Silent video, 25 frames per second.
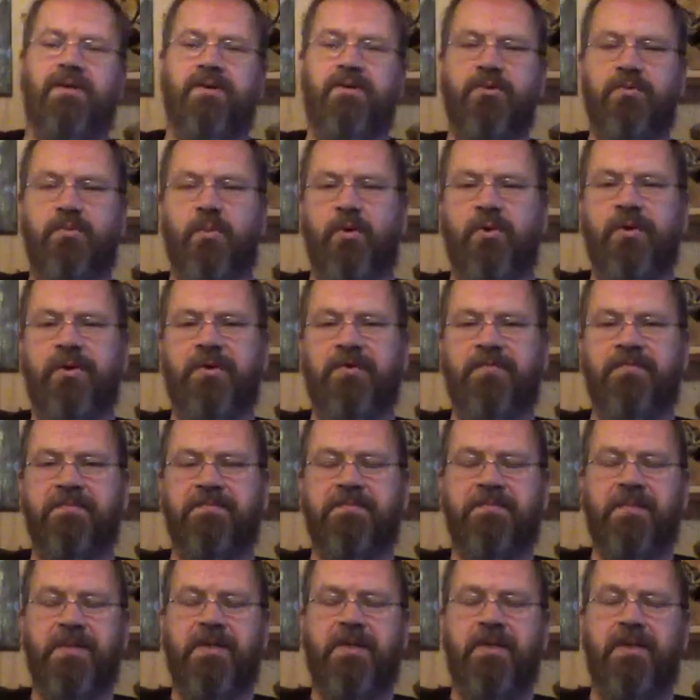Good morning.
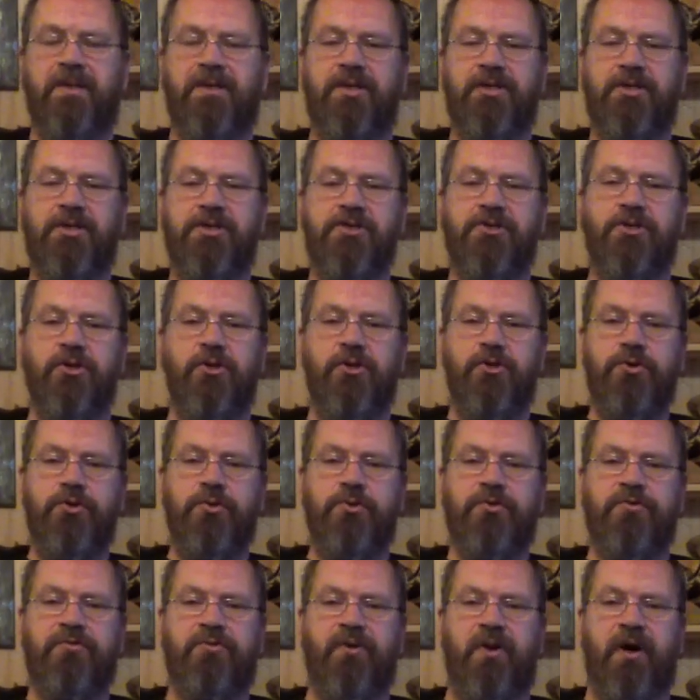This is Good
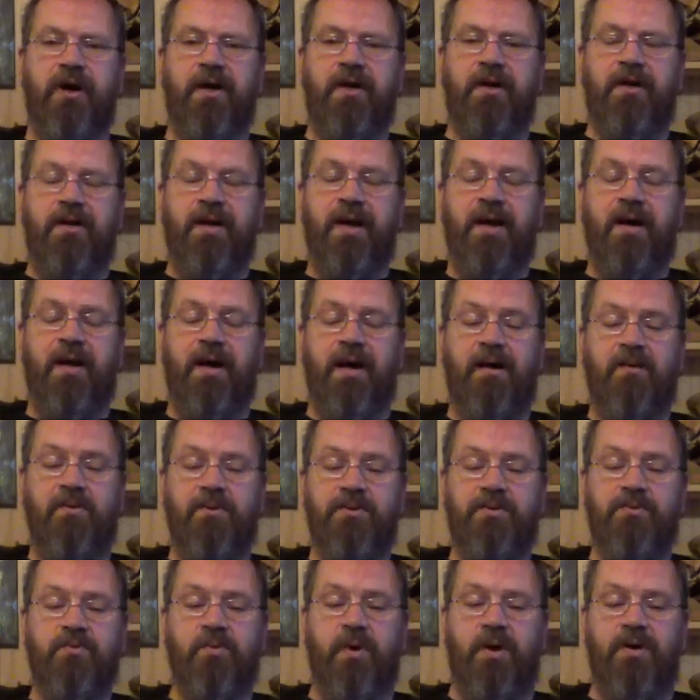News Friday. Now, I
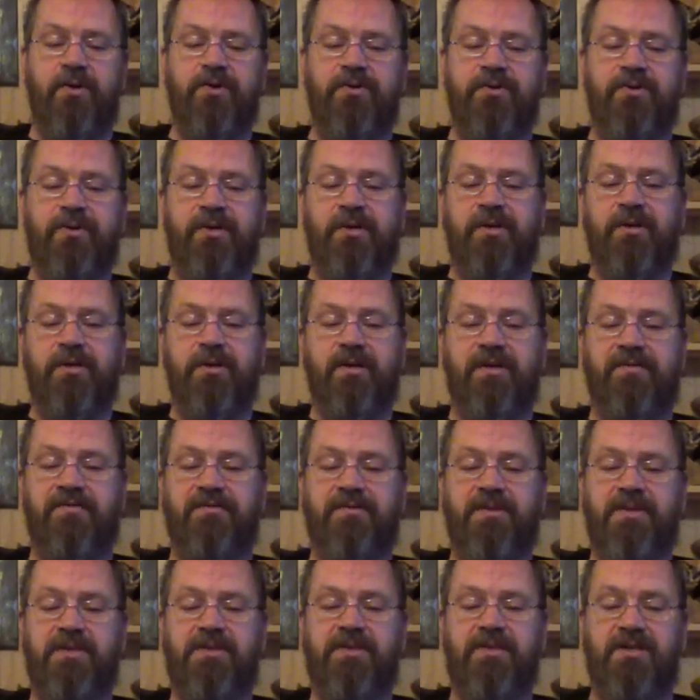was wondering if
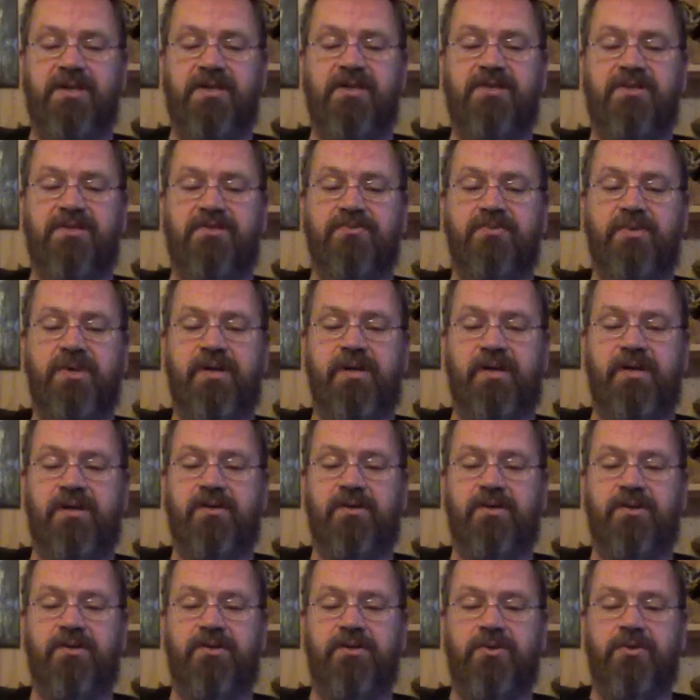this is really
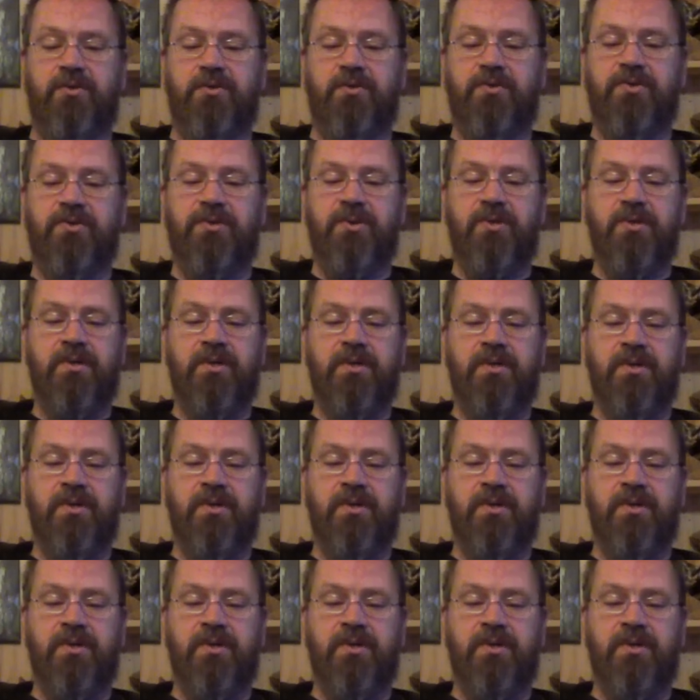good news.